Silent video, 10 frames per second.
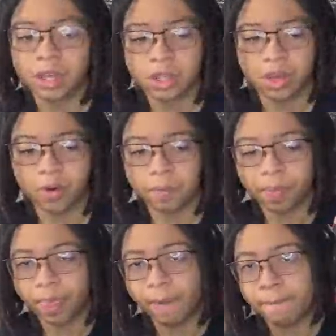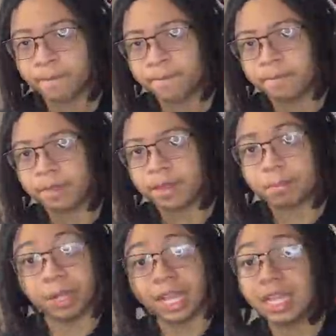So
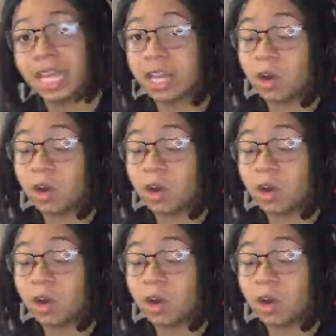play like